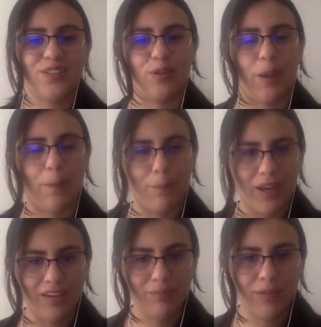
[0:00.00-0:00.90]
to
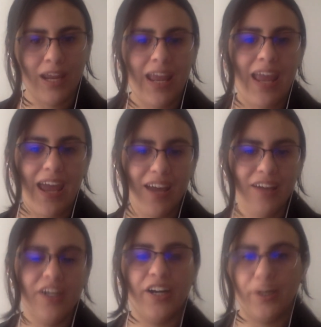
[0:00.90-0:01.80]
Campaign and
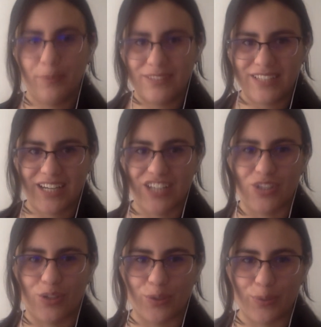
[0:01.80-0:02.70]
her investigation group.